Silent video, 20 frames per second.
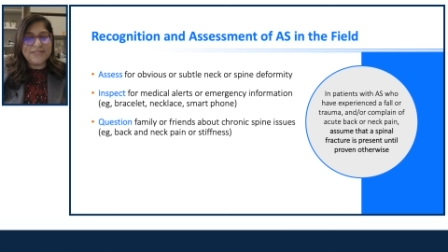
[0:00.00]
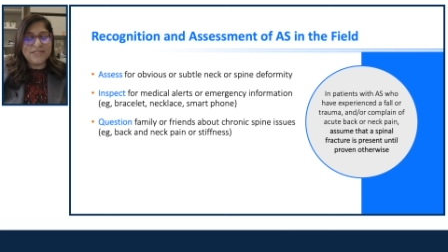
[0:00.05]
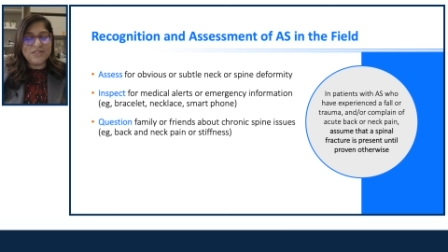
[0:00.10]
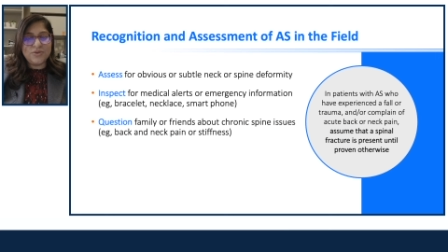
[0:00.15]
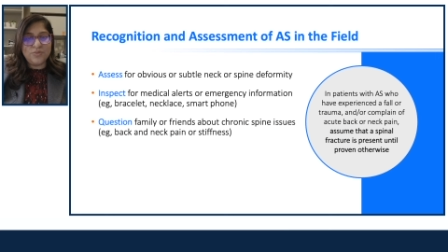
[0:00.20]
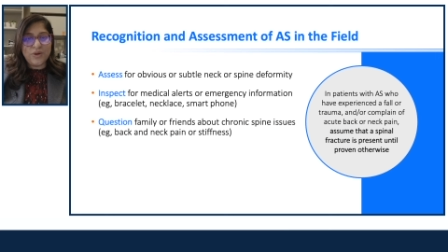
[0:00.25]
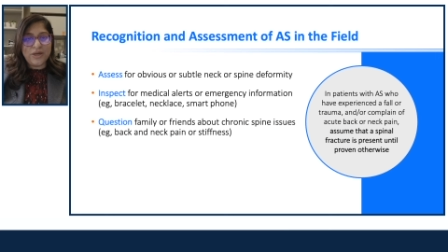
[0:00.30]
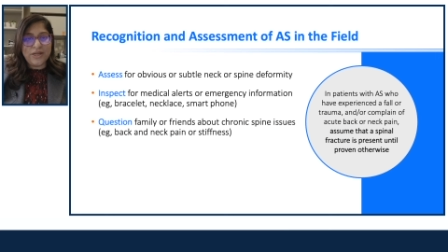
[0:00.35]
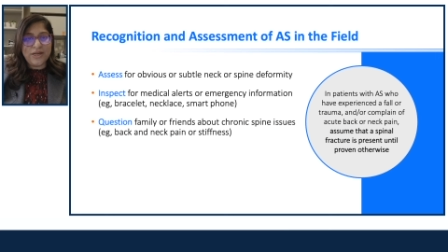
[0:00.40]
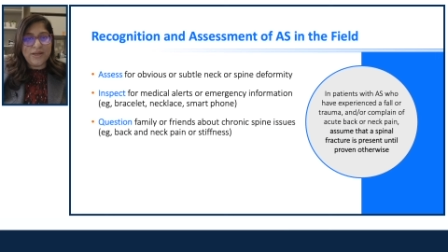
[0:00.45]
is
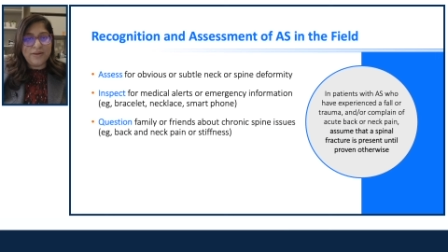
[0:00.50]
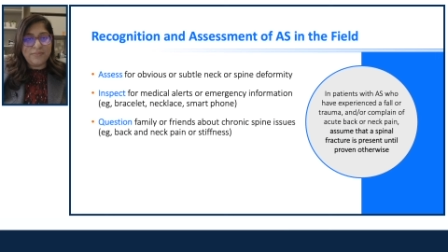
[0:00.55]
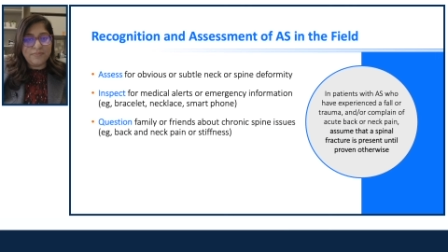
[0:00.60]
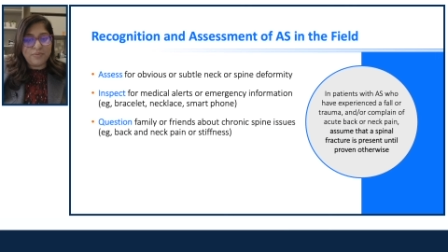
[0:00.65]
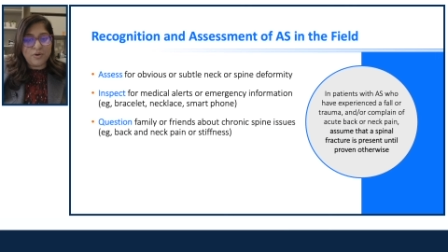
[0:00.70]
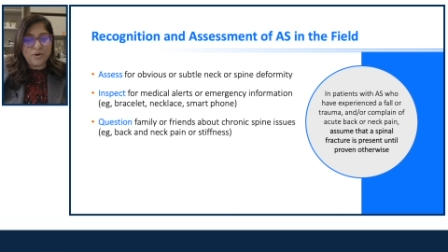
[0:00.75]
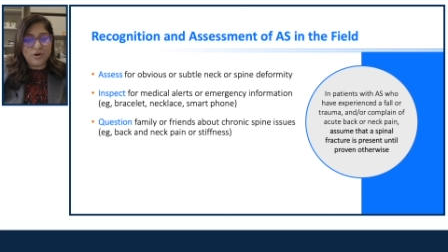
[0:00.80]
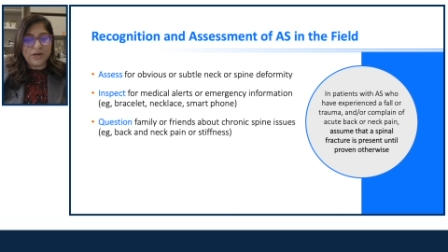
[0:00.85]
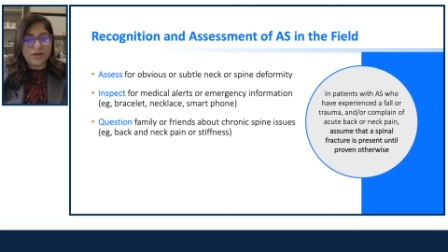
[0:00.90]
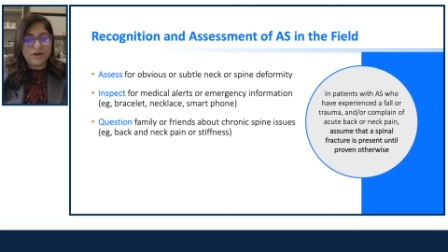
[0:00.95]
very
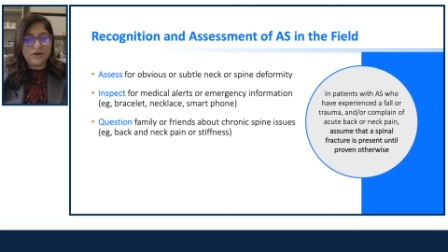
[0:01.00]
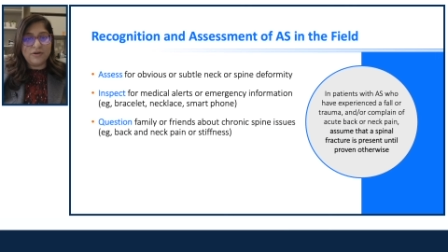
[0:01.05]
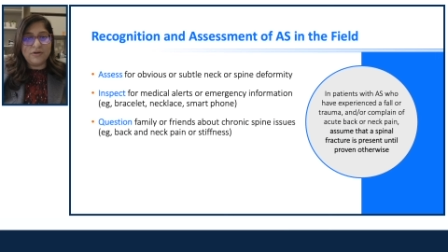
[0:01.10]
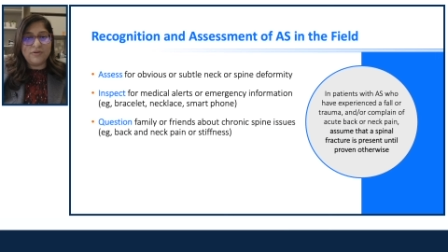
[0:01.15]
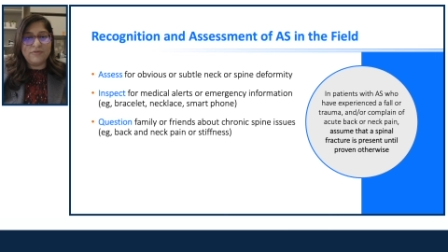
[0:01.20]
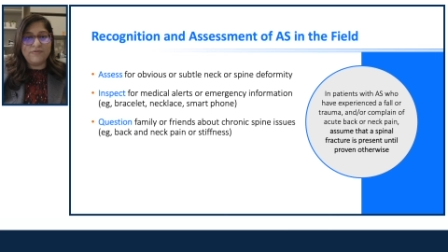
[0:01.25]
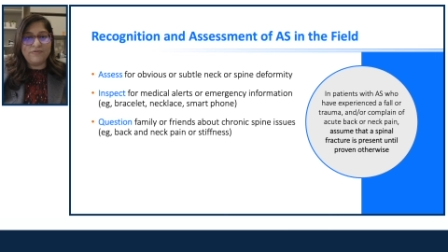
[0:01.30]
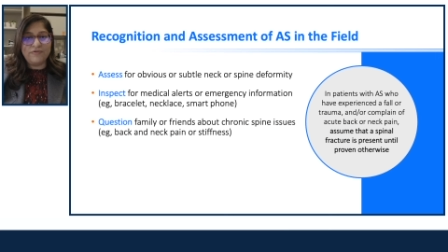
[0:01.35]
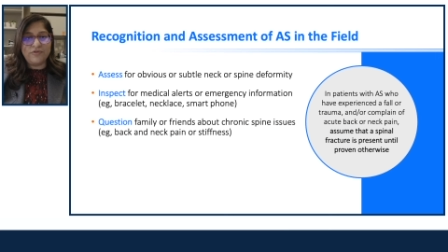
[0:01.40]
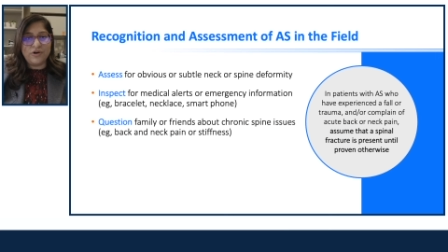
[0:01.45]
important
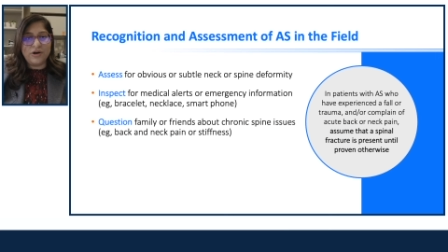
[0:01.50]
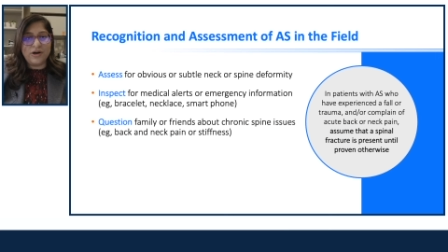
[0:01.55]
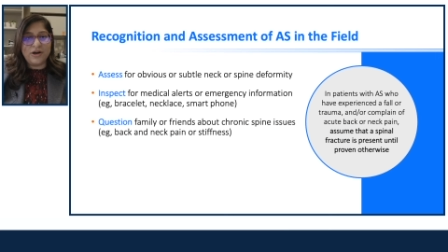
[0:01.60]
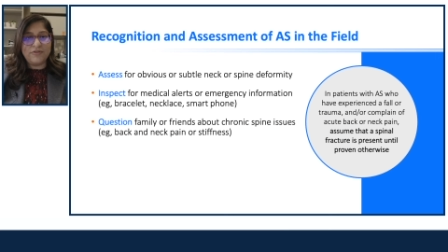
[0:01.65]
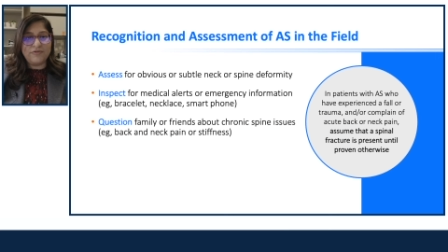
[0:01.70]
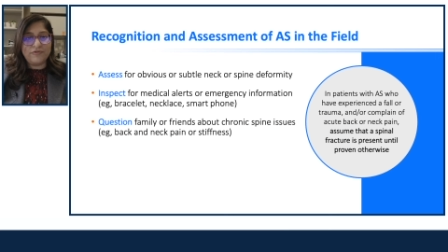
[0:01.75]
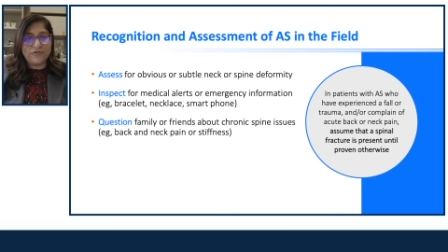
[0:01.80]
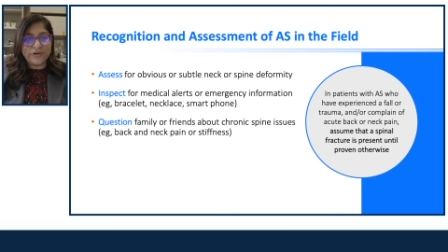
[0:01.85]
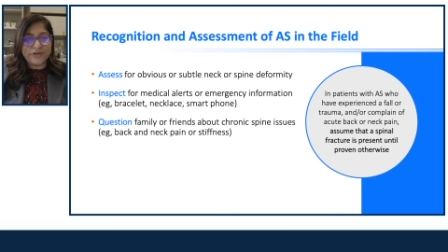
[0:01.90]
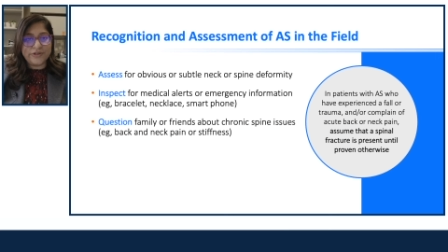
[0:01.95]
for our
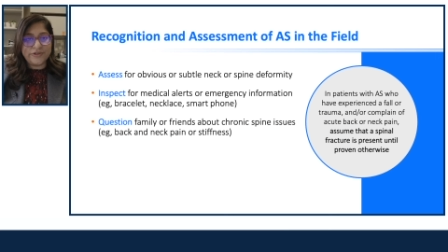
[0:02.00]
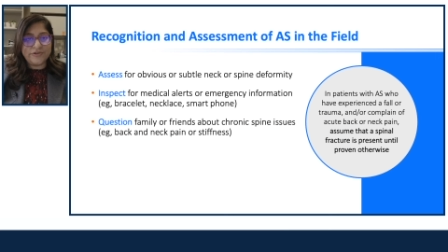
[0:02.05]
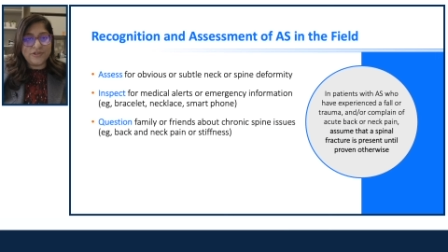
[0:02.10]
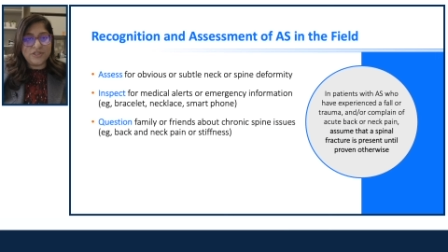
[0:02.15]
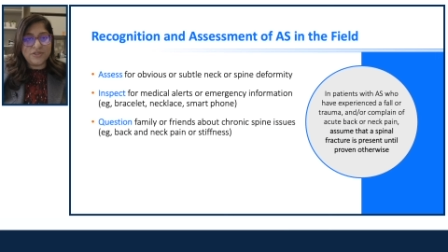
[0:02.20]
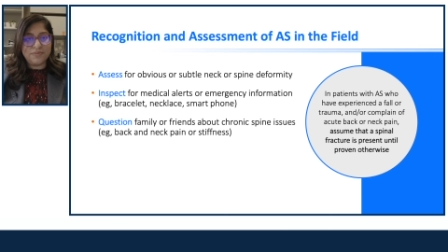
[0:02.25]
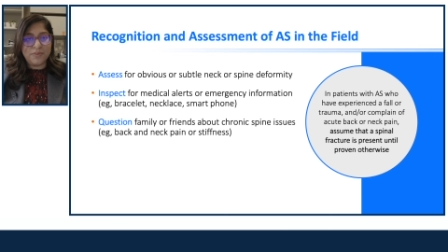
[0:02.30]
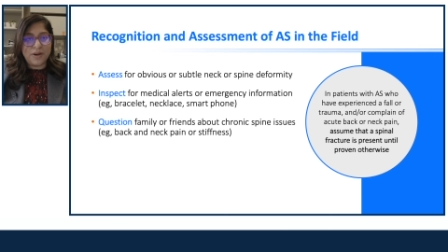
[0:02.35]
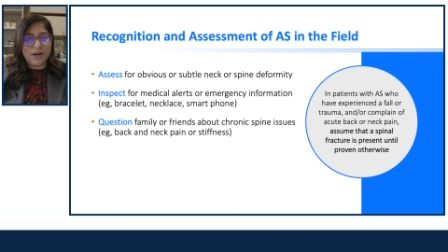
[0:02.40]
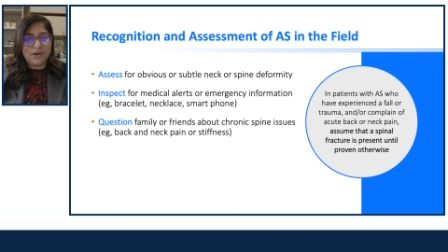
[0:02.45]
first
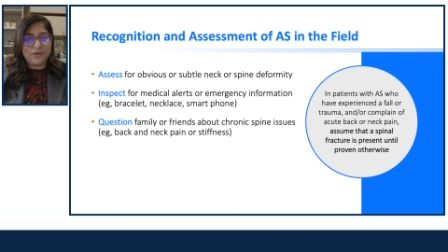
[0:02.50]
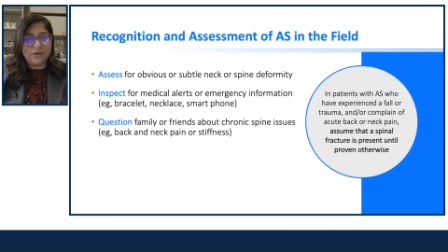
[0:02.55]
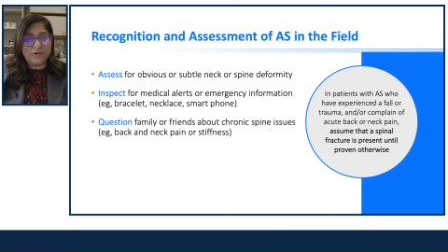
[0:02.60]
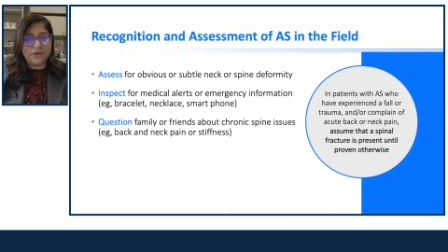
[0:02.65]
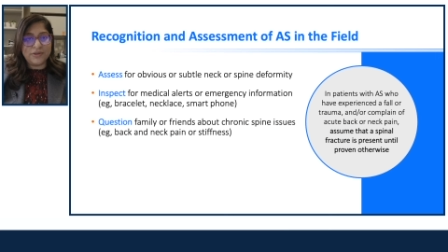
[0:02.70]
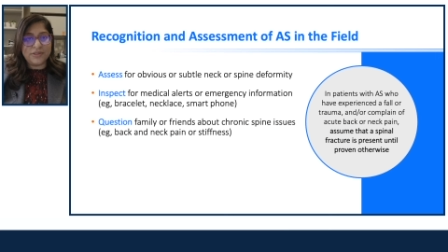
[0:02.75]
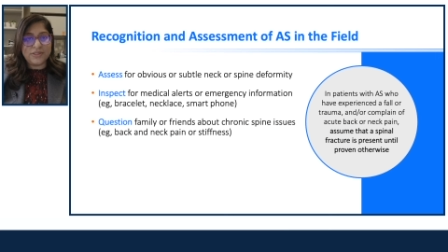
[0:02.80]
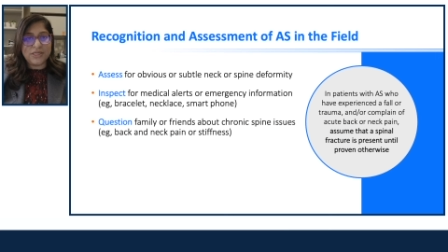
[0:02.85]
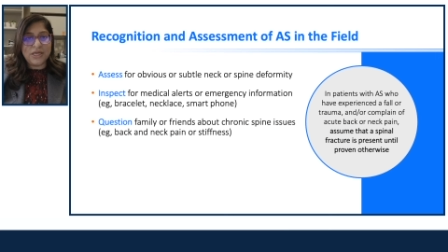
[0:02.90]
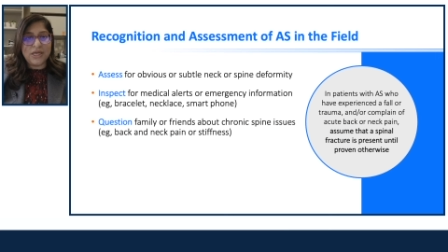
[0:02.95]

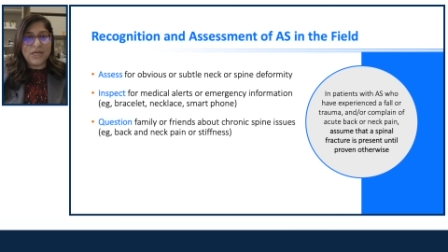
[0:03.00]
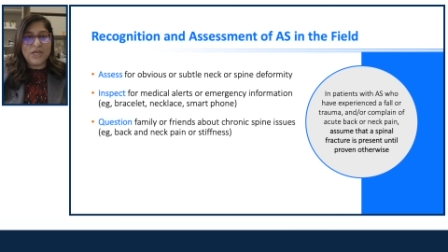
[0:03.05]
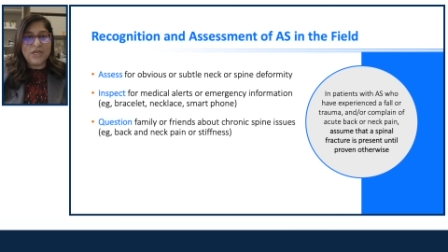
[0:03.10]
responders